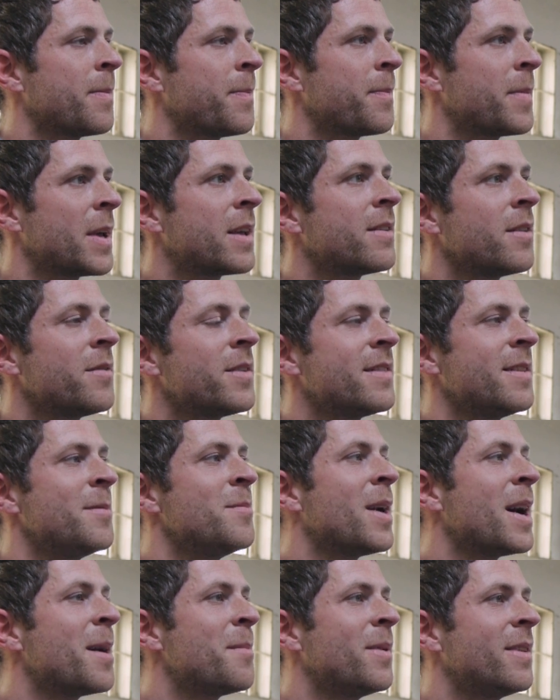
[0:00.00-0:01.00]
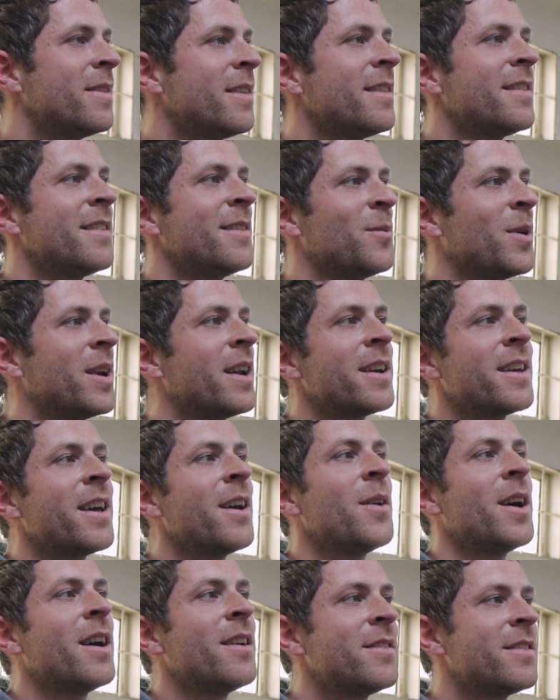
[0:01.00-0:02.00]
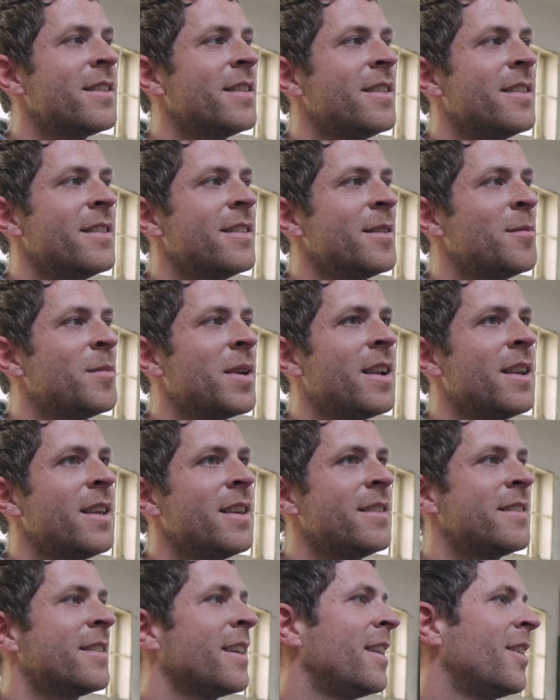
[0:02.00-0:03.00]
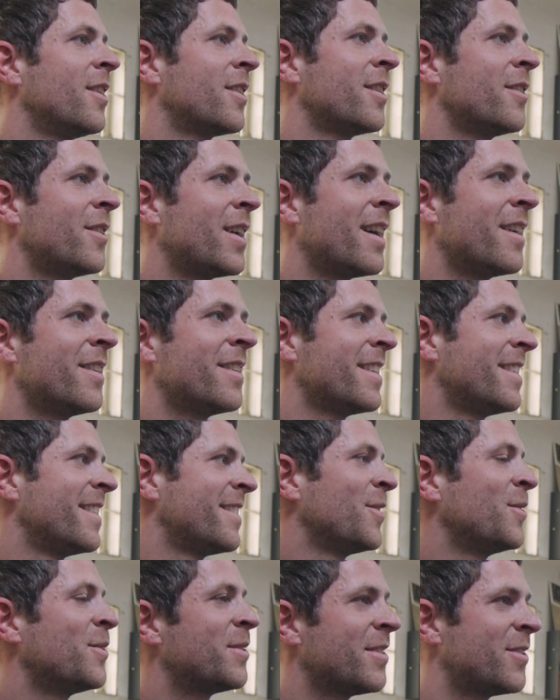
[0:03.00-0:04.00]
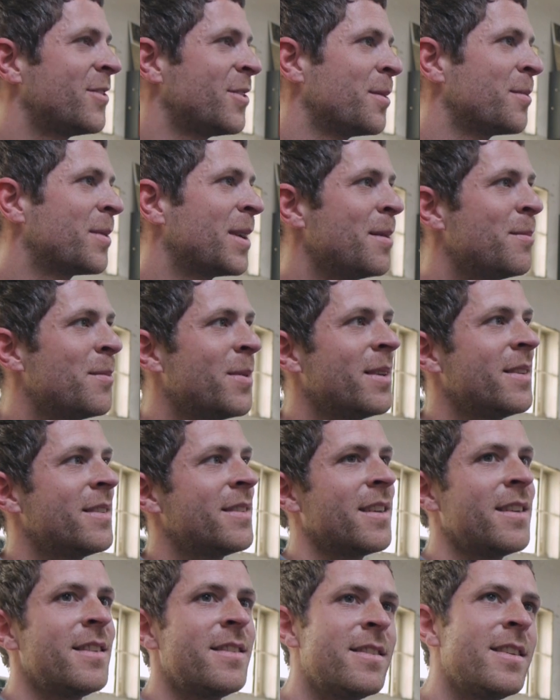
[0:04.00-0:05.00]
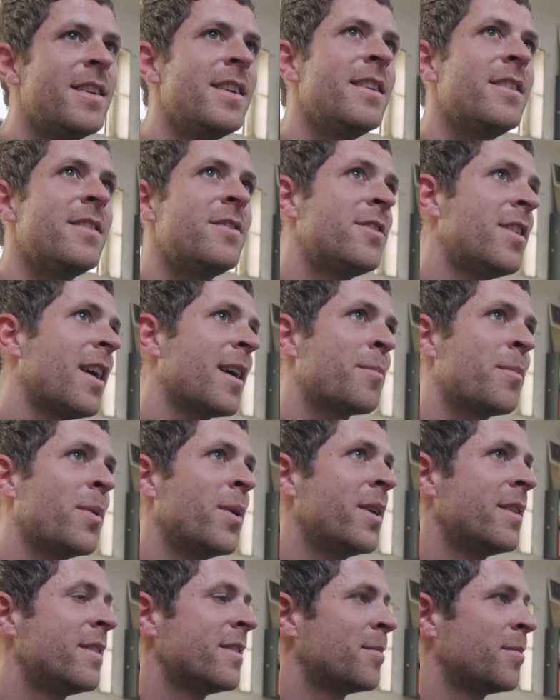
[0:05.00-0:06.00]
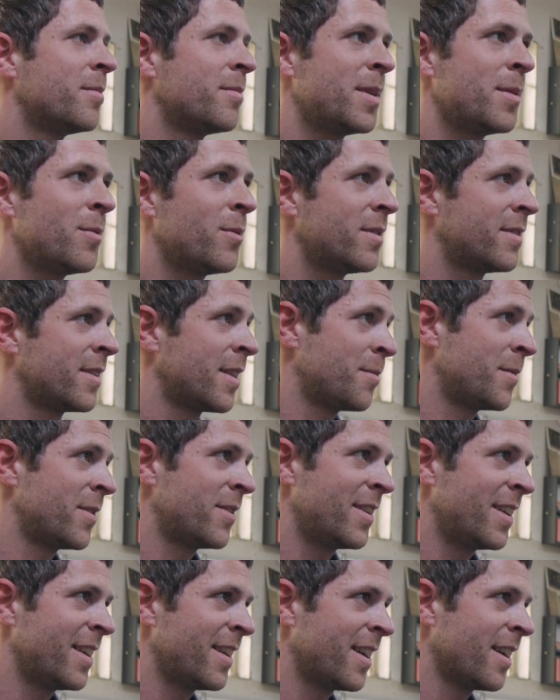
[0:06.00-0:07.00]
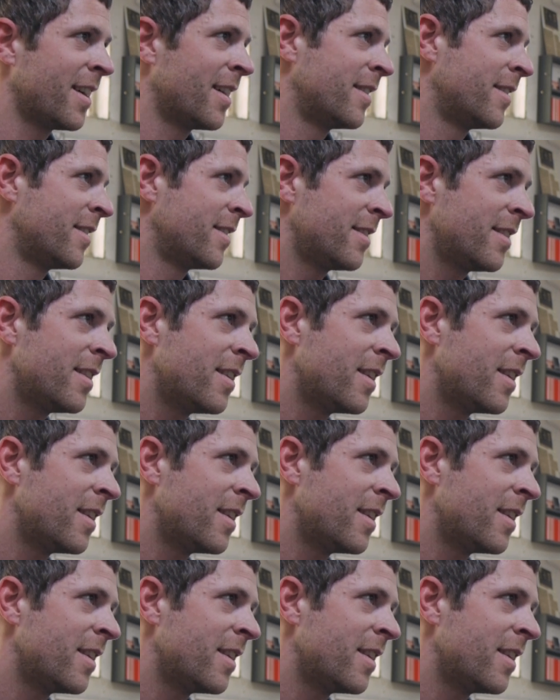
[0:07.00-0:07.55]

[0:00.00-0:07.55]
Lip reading: Because obviously my position, when I go out to the Middle East, I look around, I talk to shopkeepers, I see checkpoints, people with submachine guns,